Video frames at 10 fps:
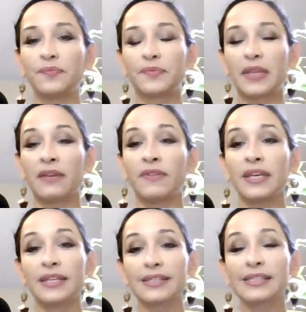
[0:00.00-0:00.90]
If
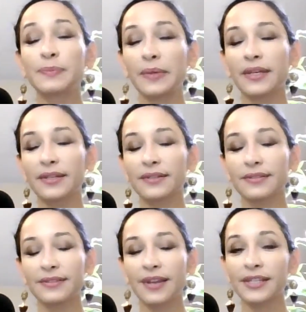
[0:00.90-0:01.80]
he is being
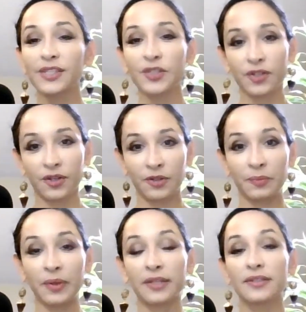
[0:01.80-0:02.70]
not stern,
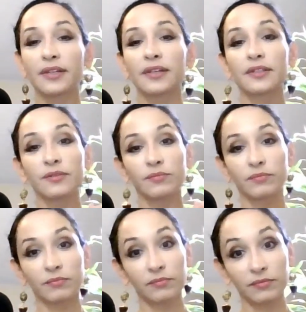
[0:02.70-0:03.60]
but,
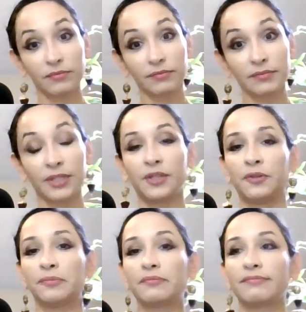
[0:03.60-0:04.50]
you
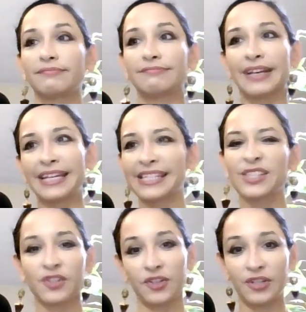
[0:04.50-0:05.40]
know, I guess
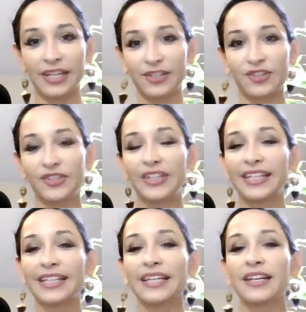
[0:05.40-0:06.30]
sternish,
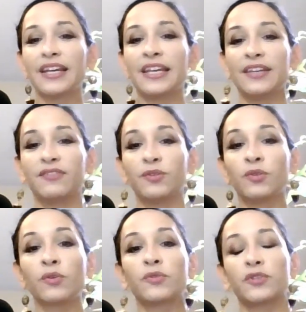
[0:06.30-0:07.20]
he
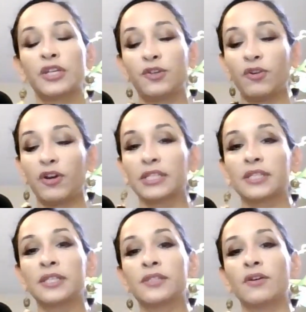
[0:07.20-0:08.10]
crosses
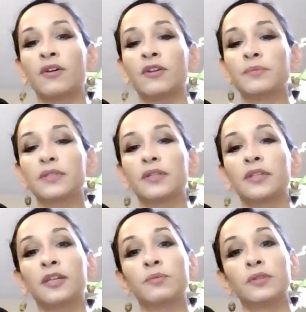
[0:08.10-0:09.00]
his arms and
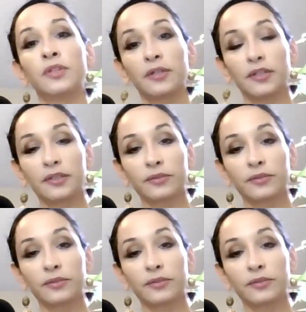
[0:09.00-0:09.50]
he will look